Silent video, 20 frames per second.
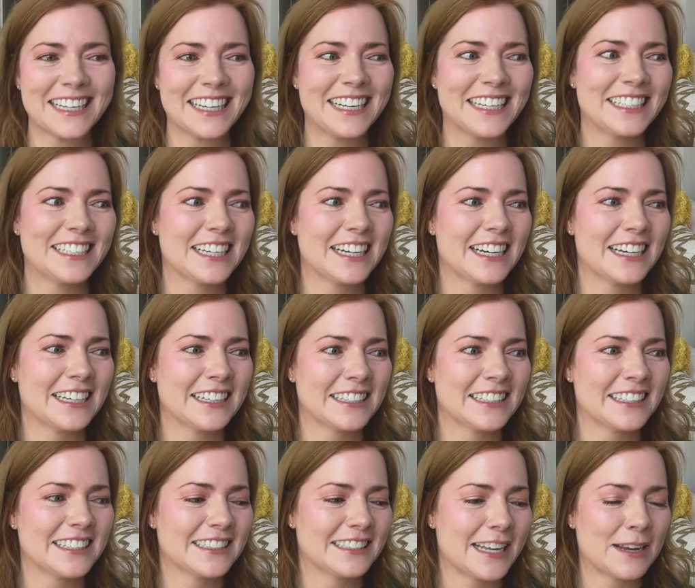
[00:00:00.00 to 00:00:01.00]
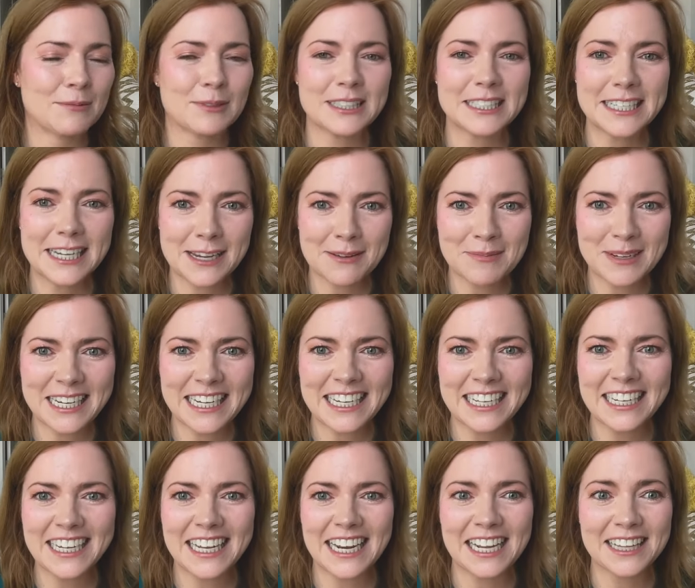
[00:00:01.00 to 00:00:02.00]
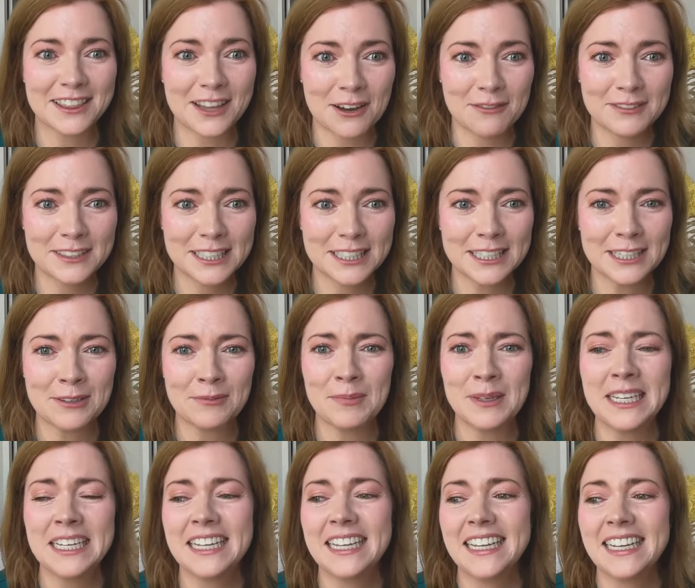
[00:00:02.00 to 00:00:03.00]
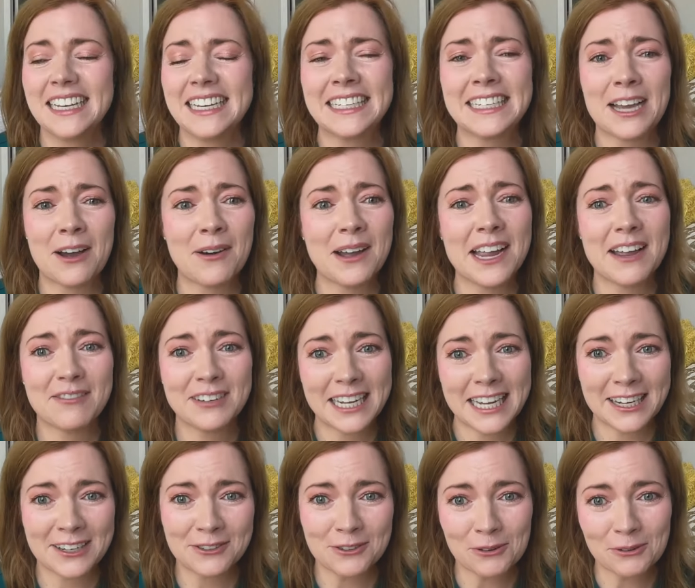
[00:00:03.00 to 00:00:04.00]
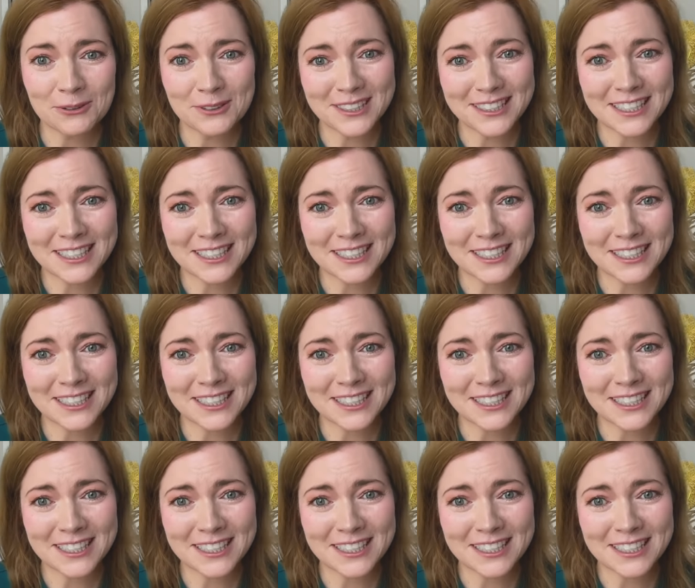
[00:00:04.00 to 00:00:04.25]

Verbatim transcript: And uh, his name was Timmy, and I loved him. And now I have an eight year old